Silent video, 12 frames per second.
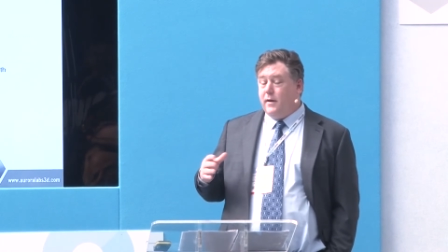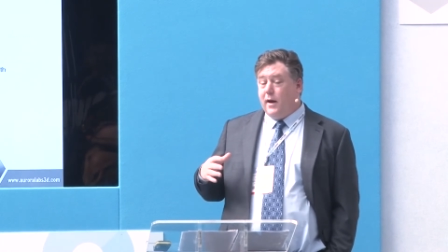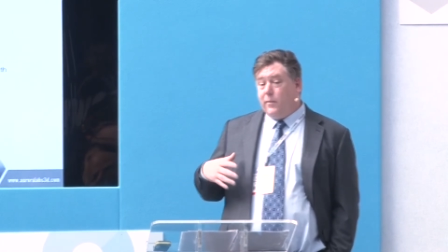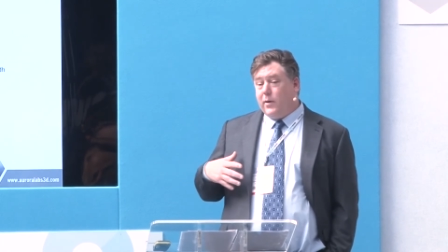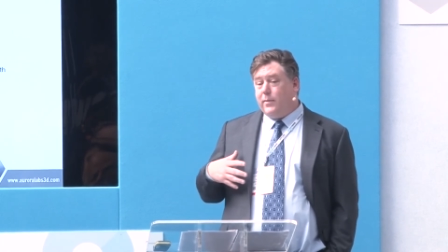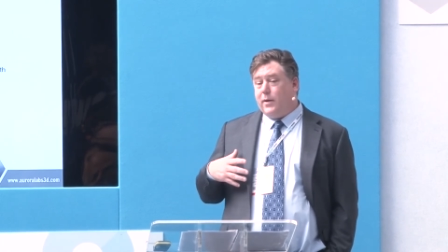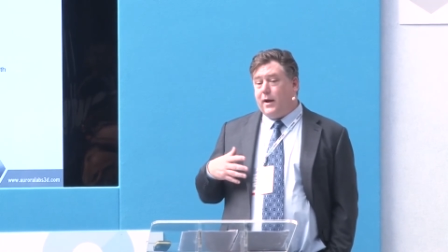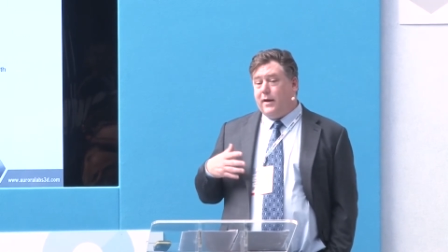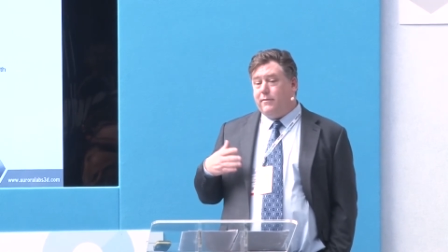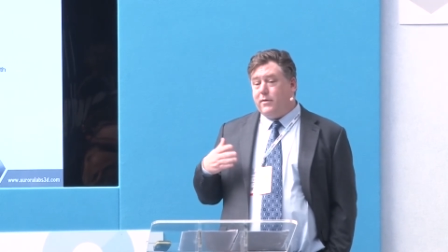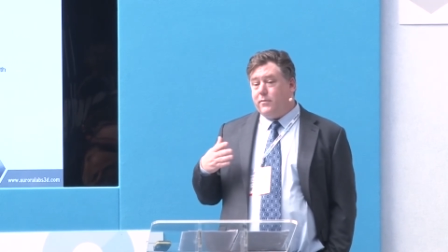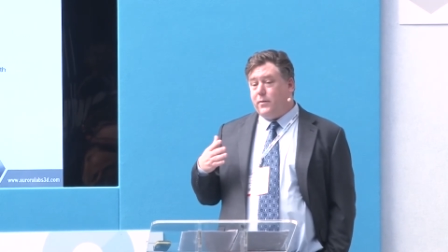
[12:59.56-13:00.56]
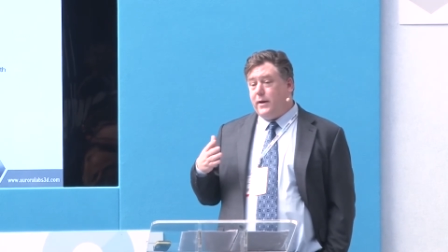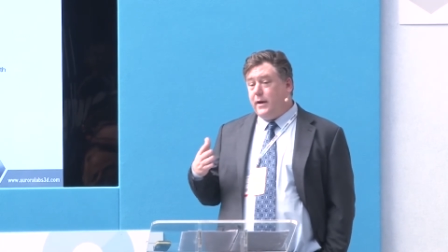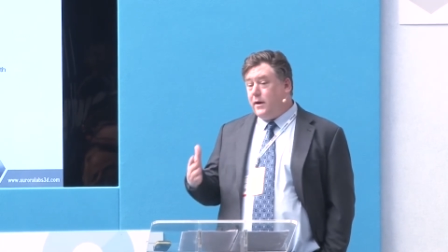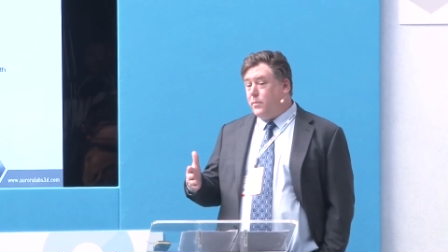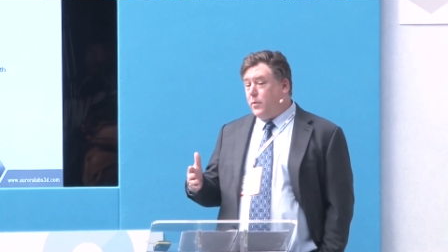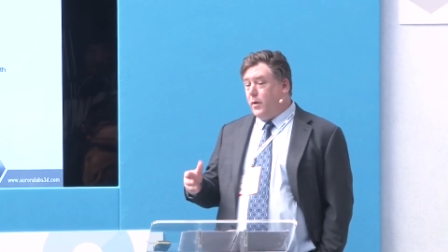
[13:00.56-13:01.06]
And we believe that when you
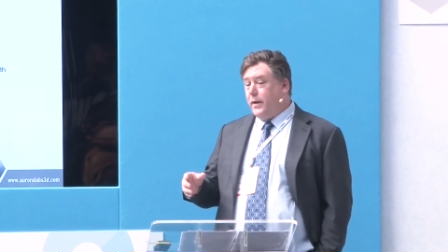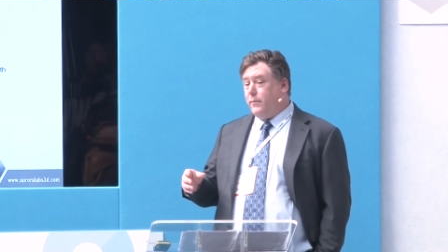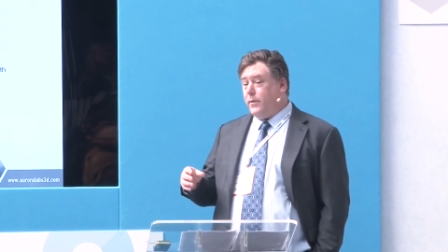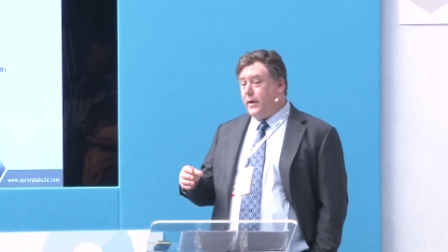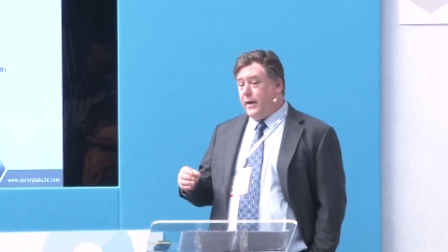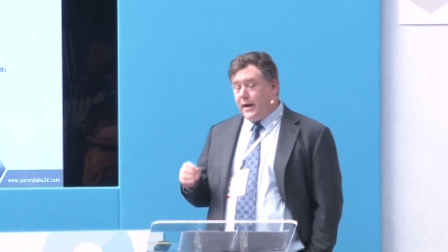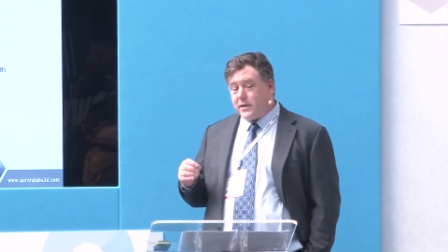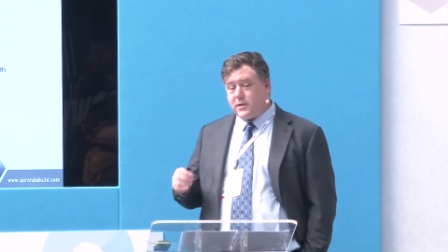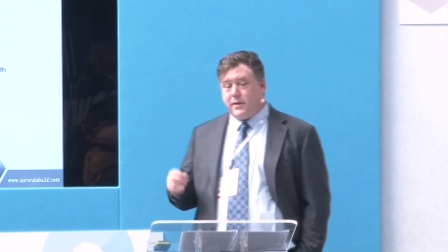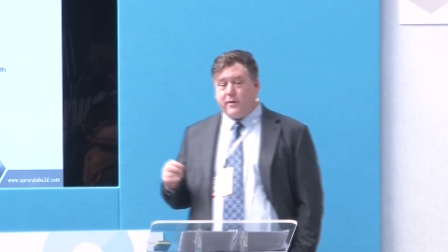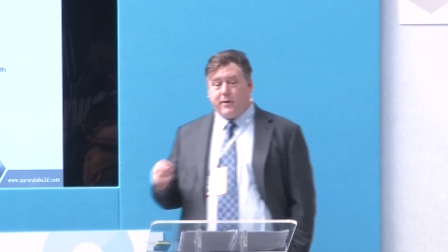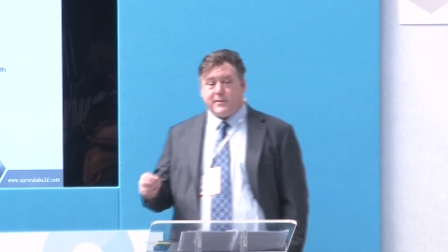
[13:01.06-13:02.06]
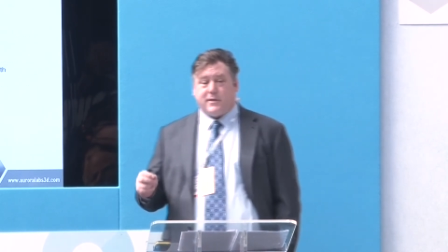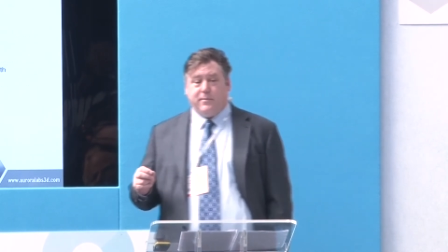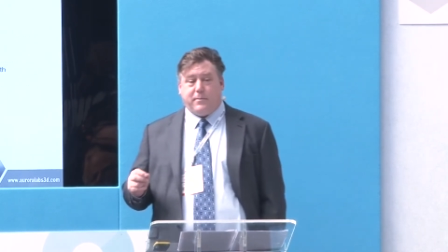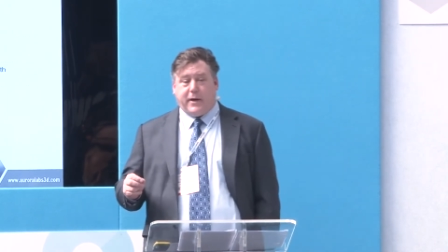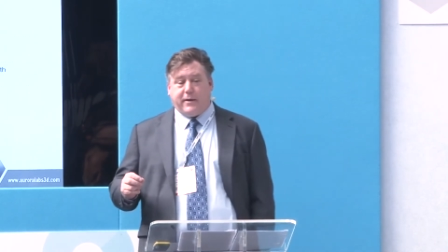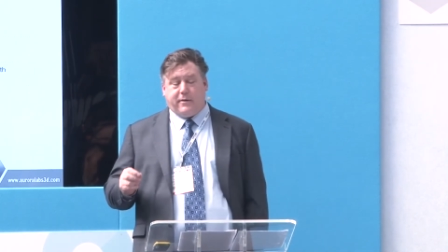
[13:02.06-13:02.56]
hit a point where you're actually cost
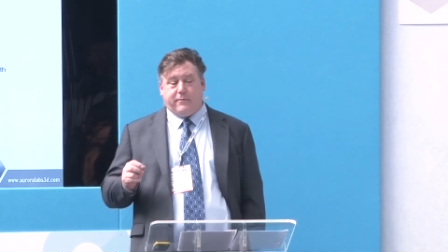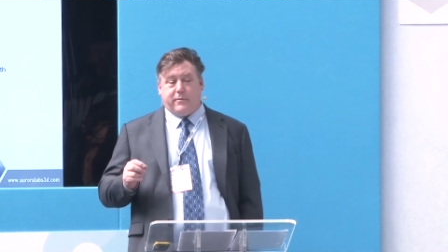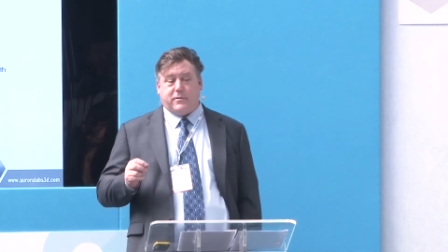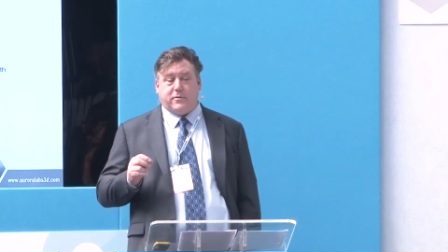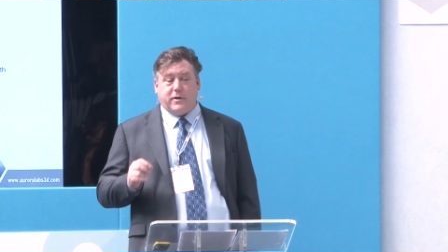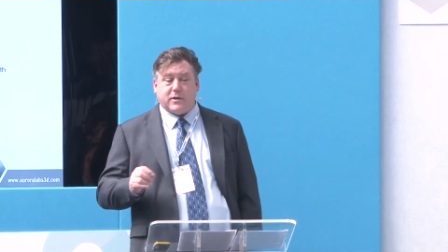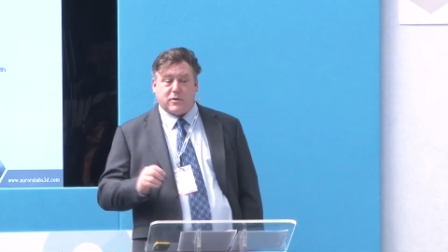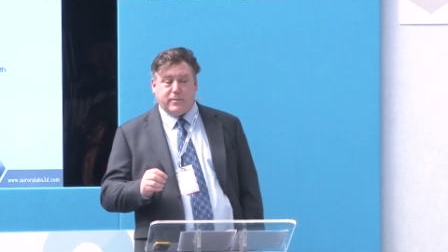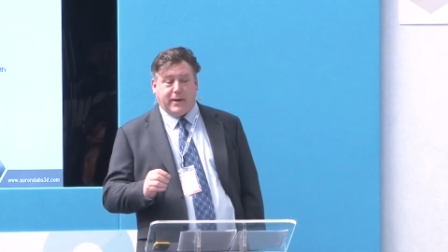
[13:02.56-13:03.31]
competitive with traditional